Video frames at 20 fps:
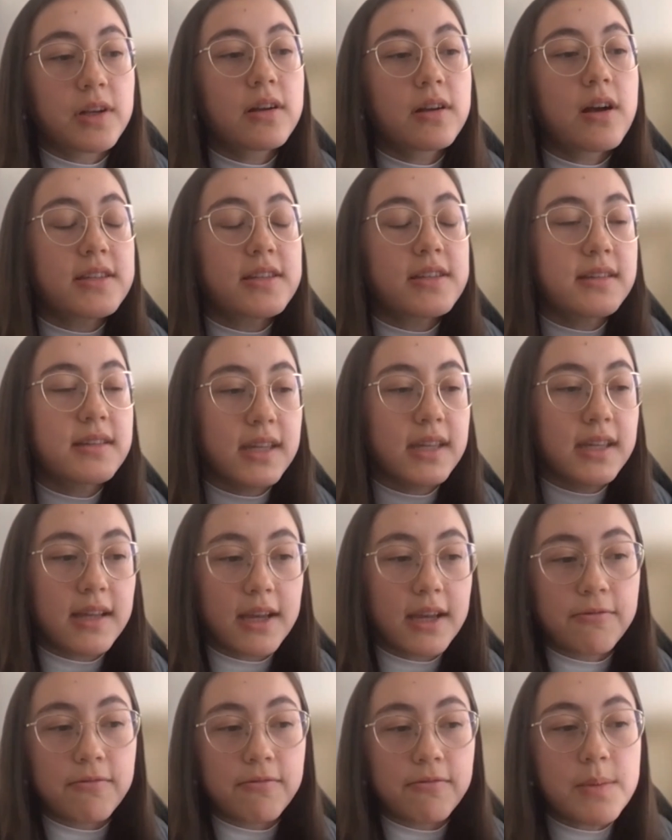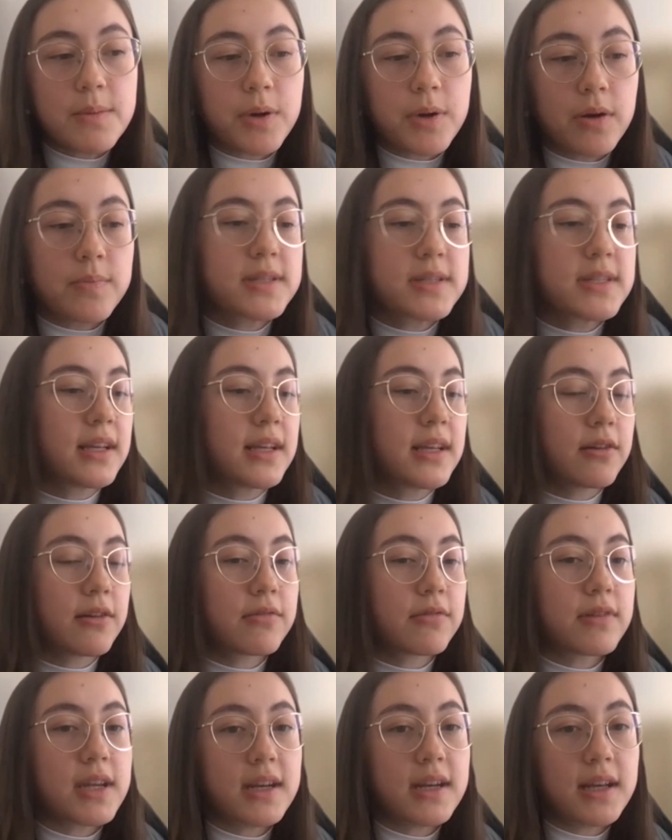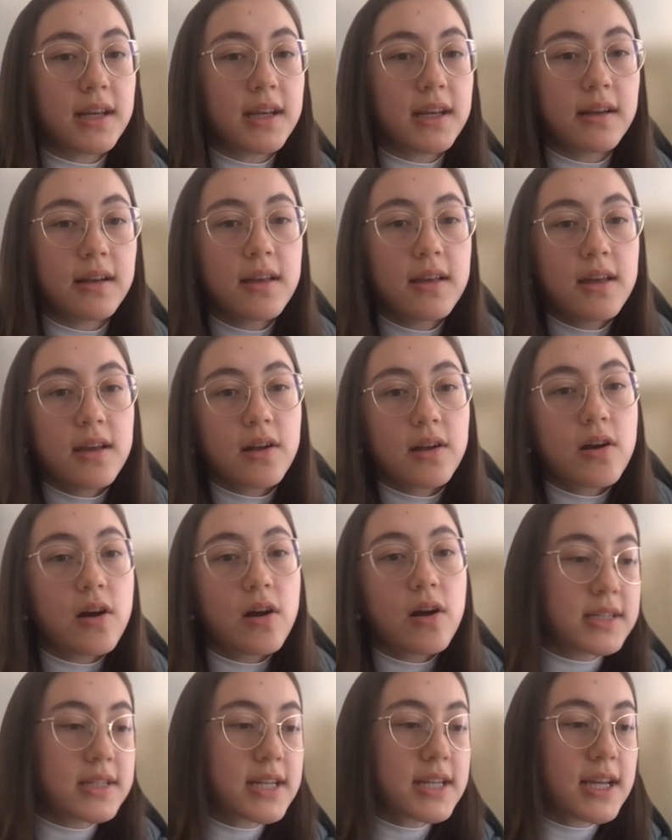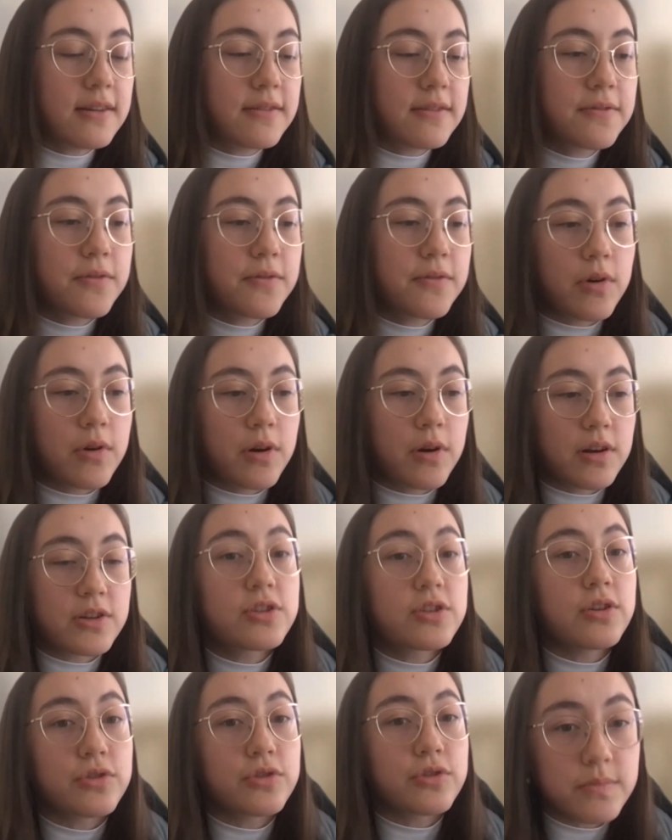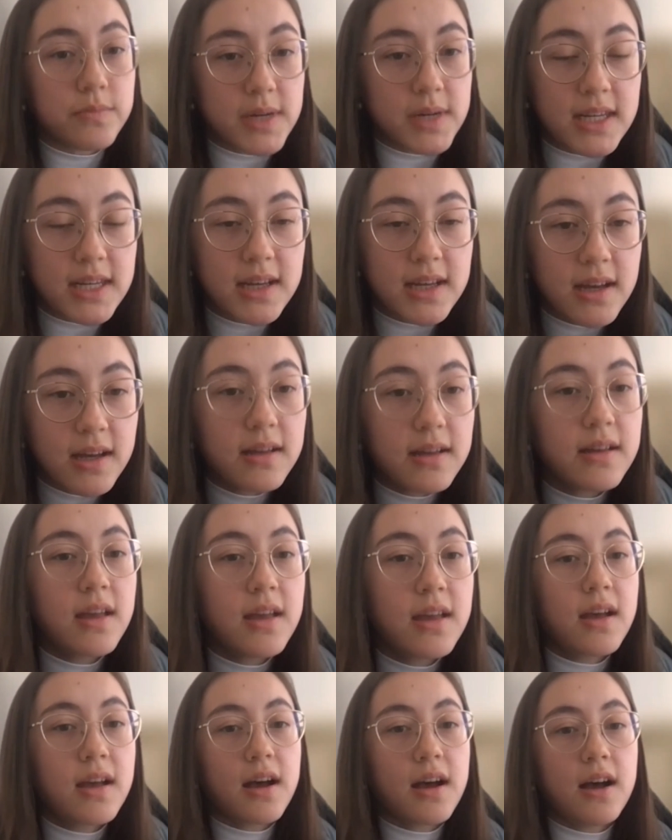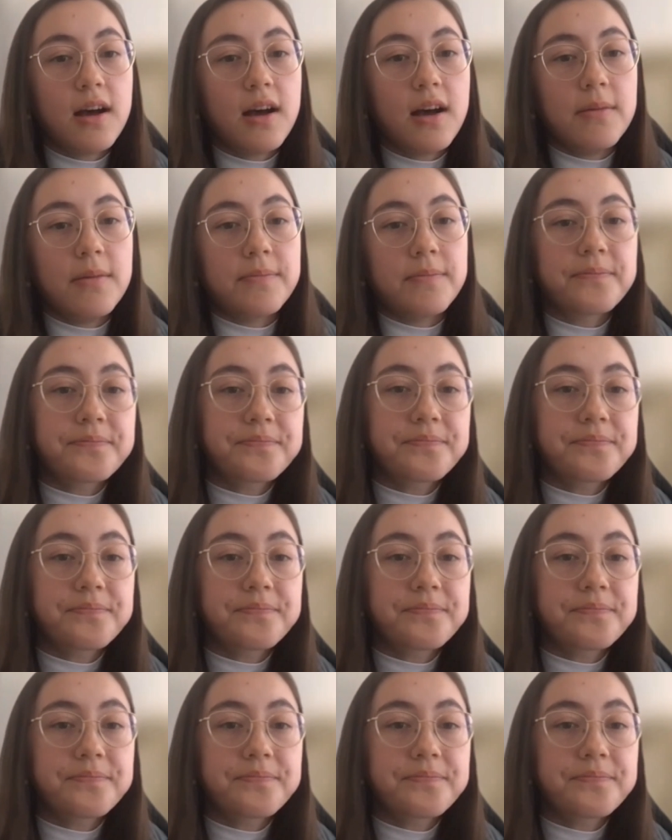constantly like repurposing and creating content for social media, um,